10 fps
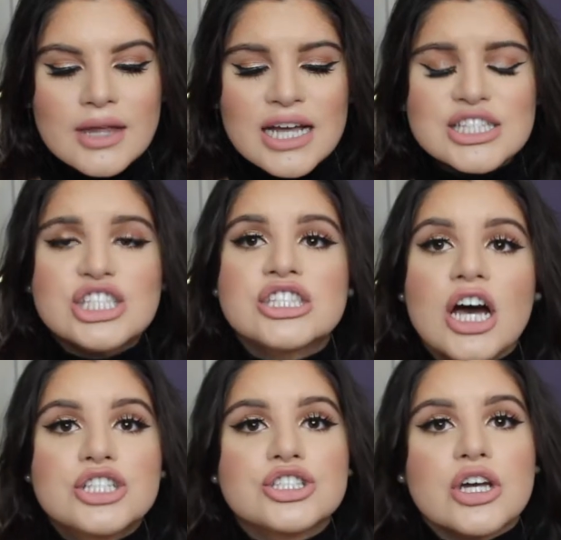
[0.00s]
It's
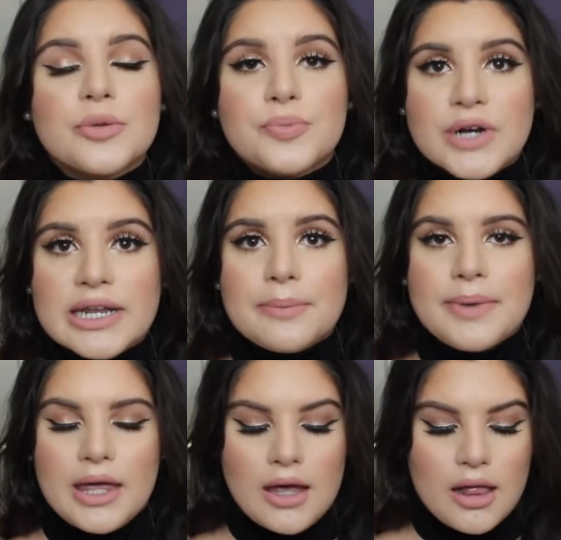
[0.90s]
such a pretty
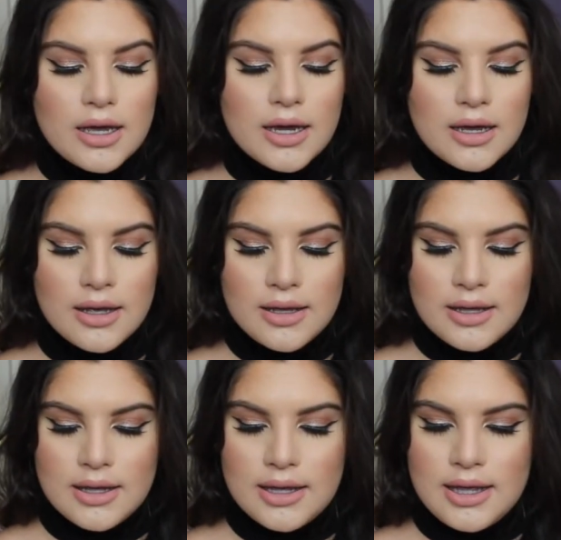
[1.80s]
pink color.
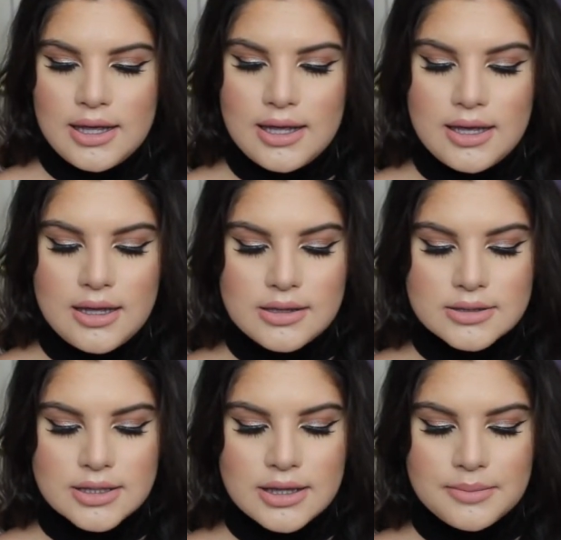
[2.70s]

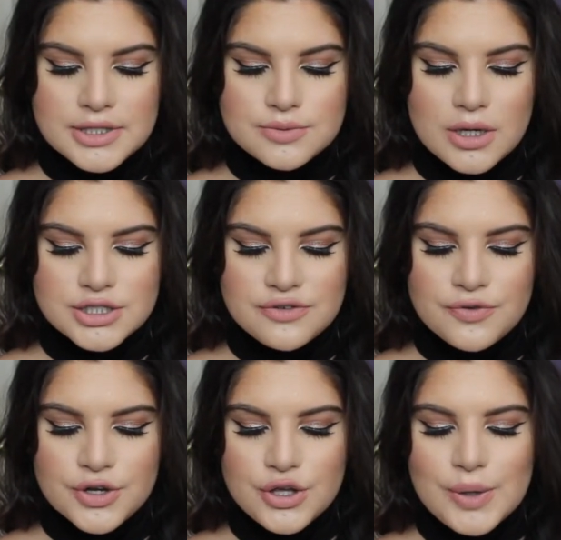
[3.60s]
And let me swatch it
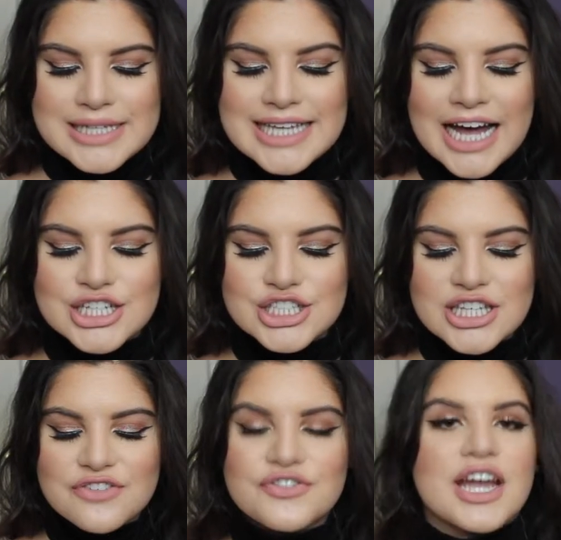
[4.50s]
for you. It's
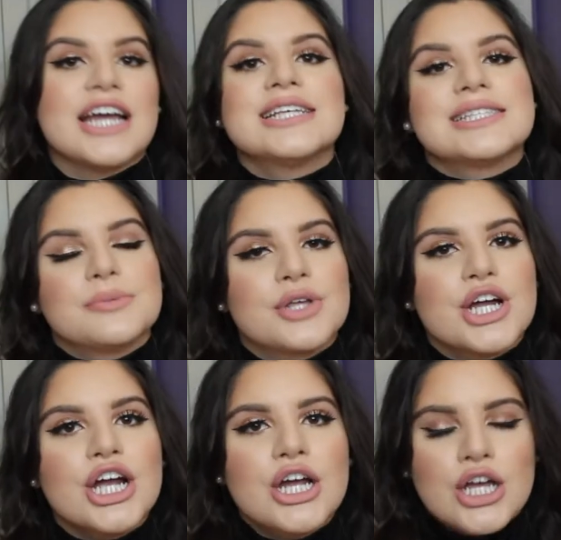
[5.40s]
actually very
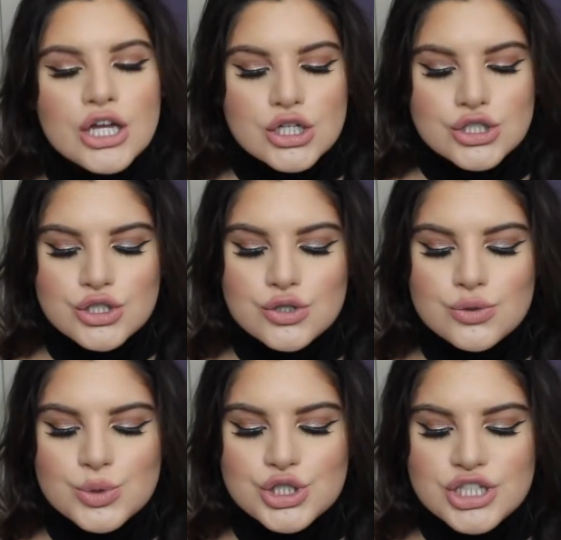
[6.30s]
similar
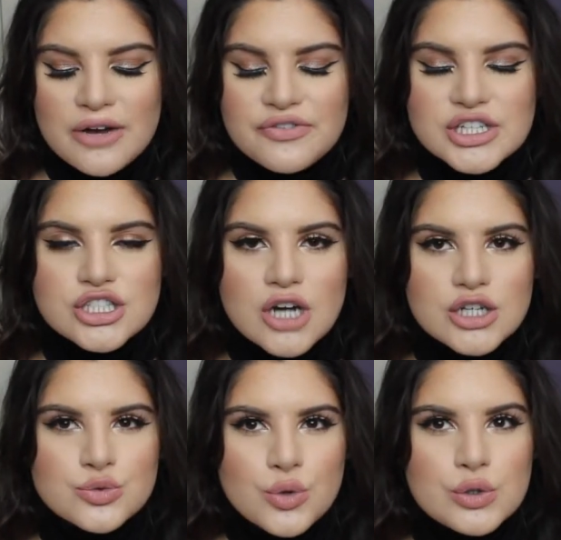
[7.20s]
to Jeffree
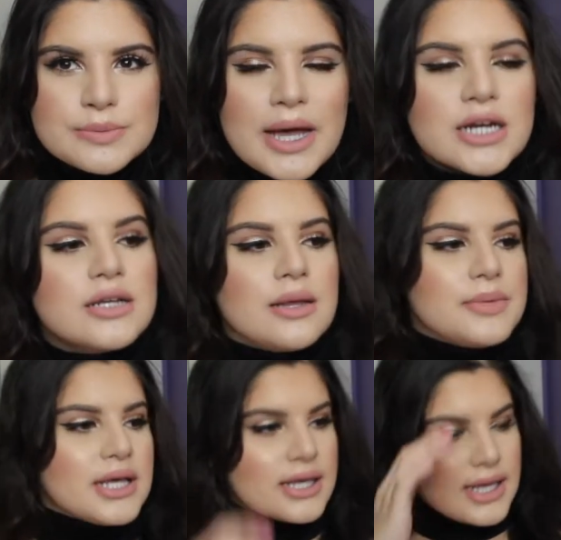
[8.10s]
Star's Rose Madder. Let
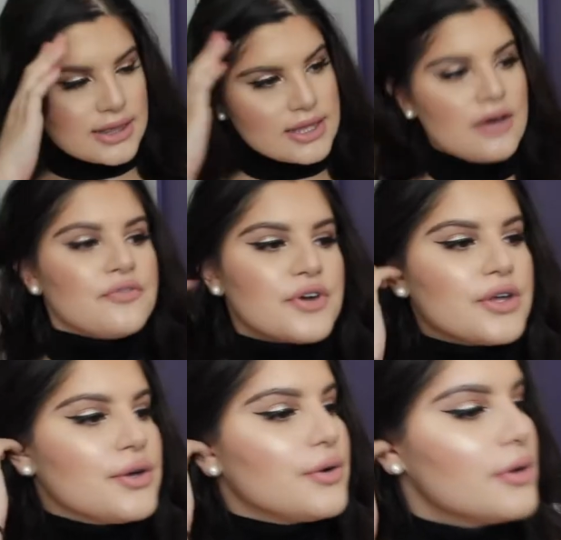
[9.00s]
me get that for
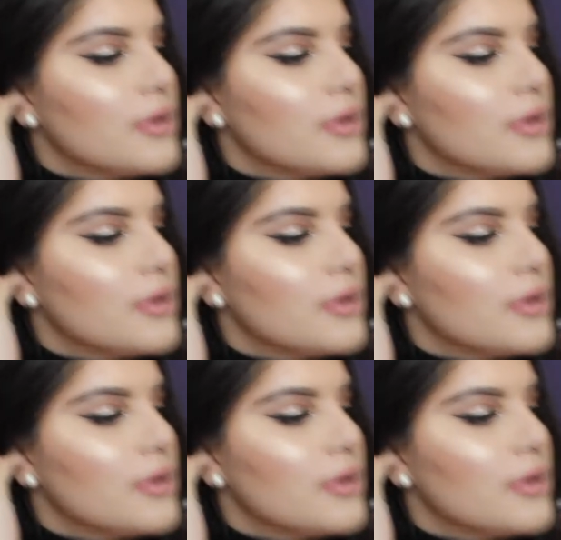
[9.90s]
you.